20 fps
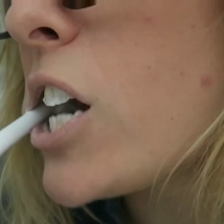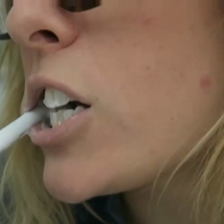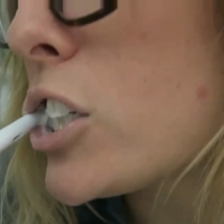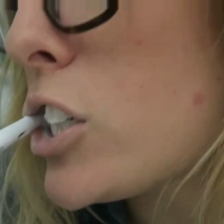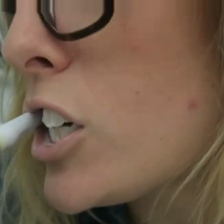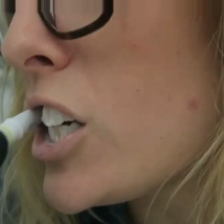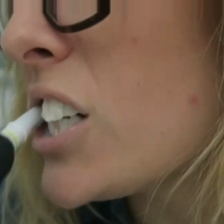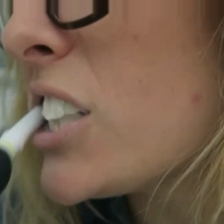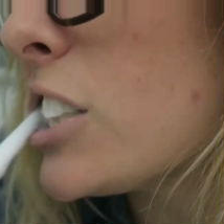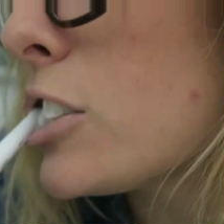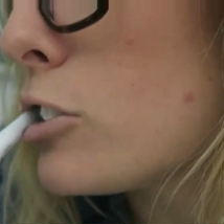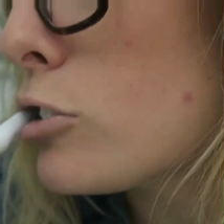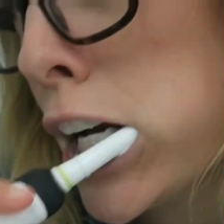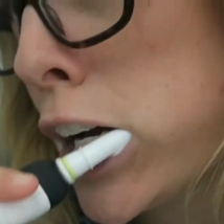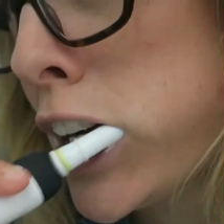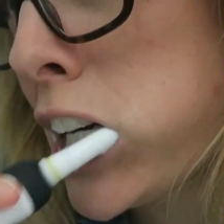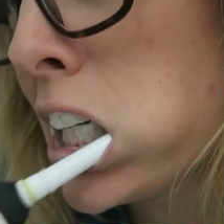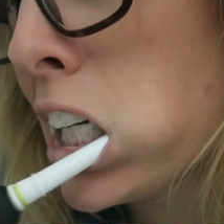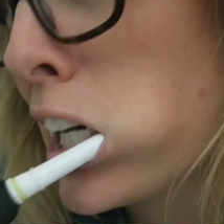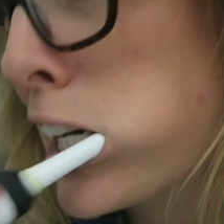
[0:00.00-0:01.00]
It's like
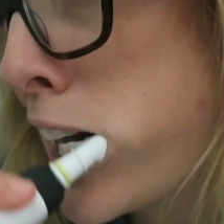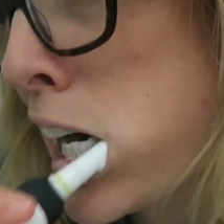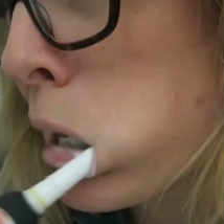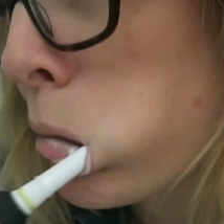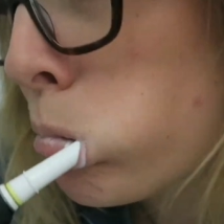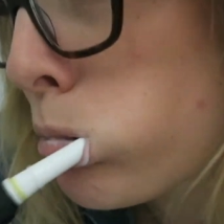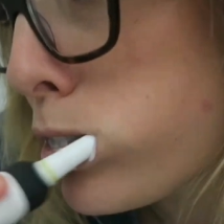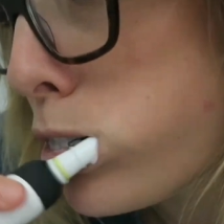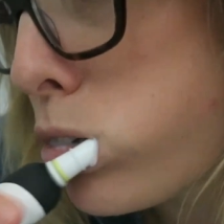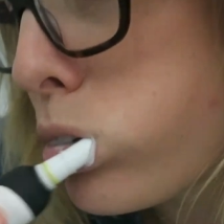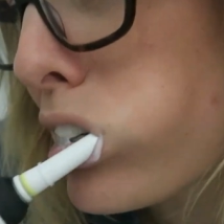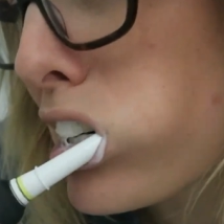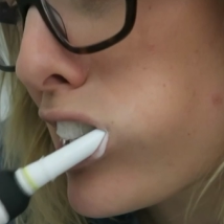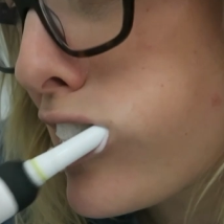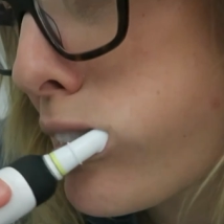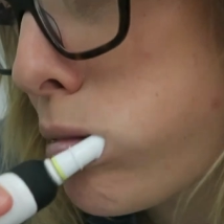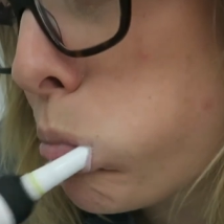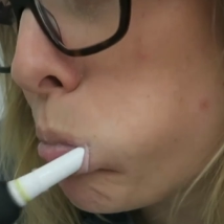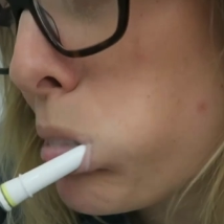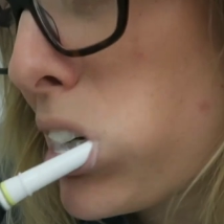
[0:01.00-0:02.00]
eating an apple
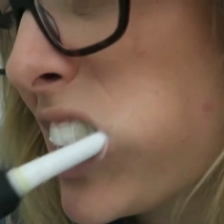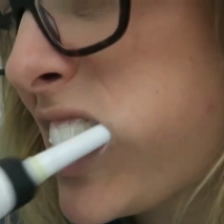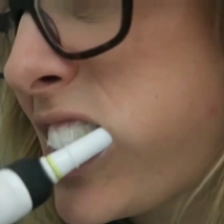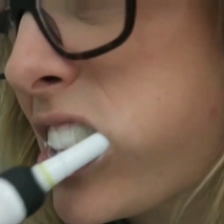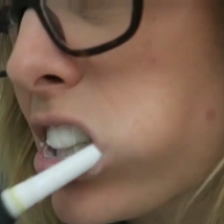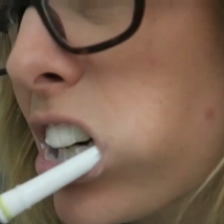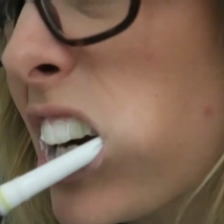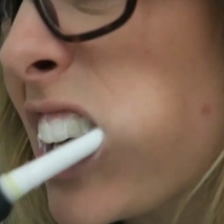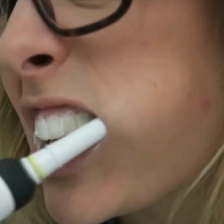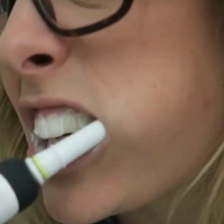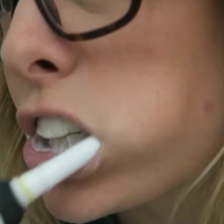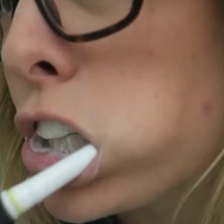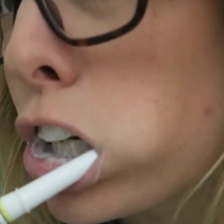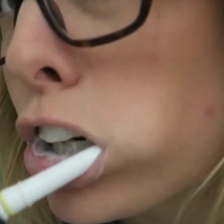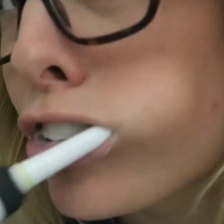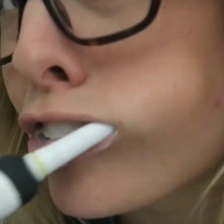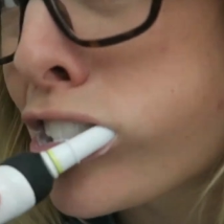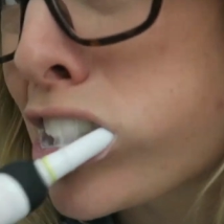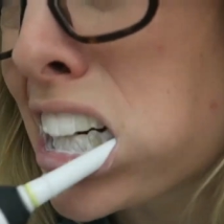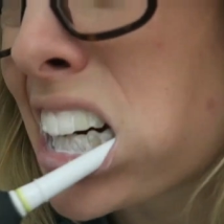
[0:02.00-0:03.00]
with some mint, like a
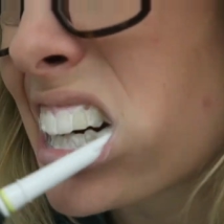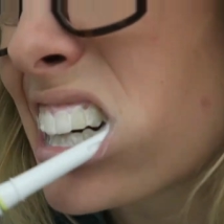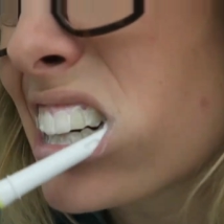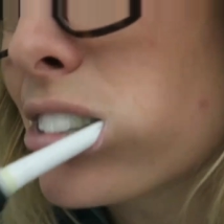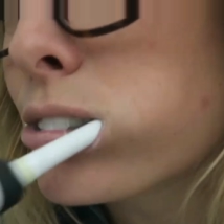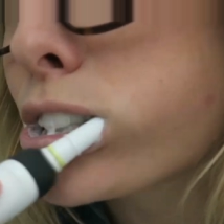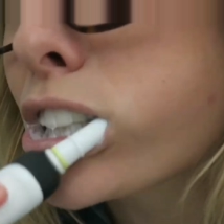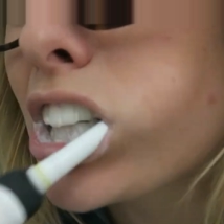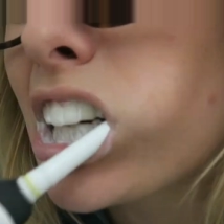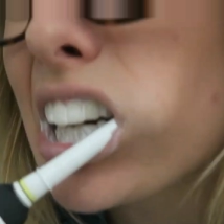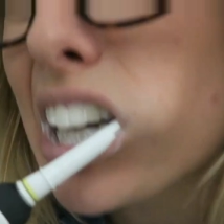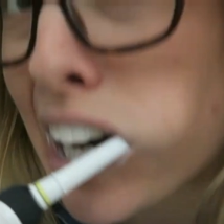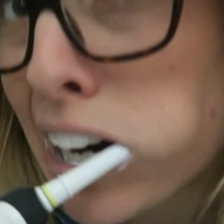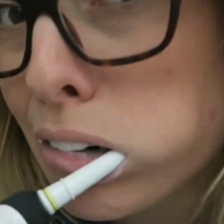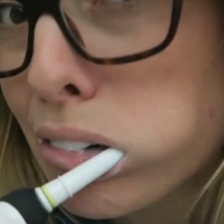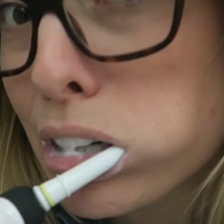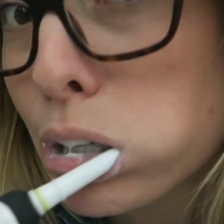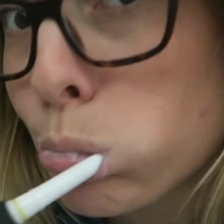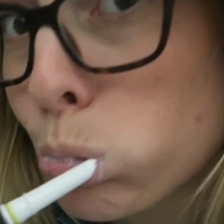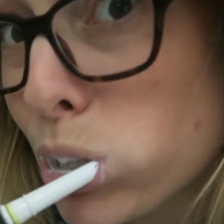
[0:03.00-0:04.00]
cocktail. It's like
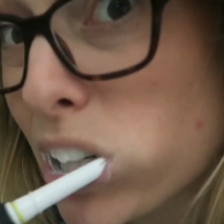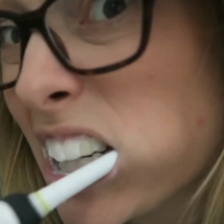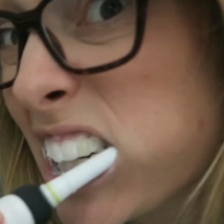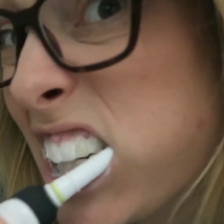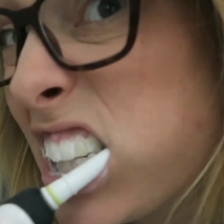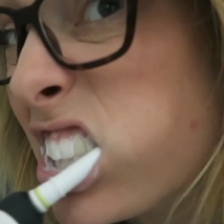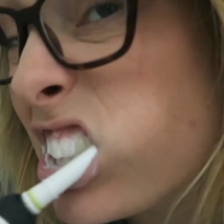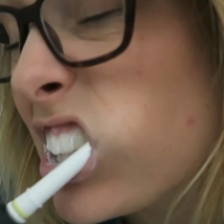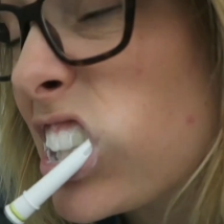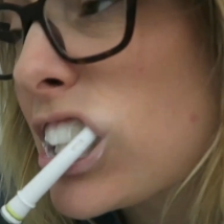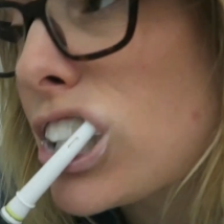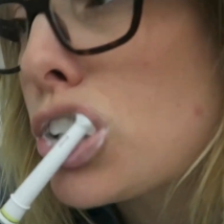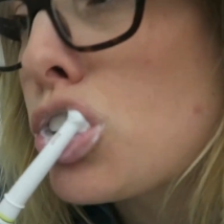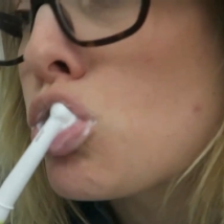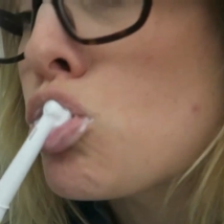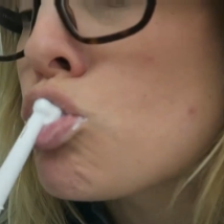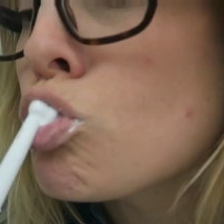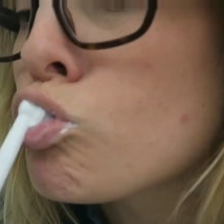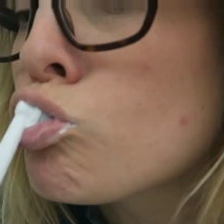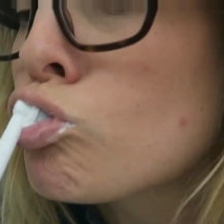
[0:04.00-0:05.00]
having a mojito.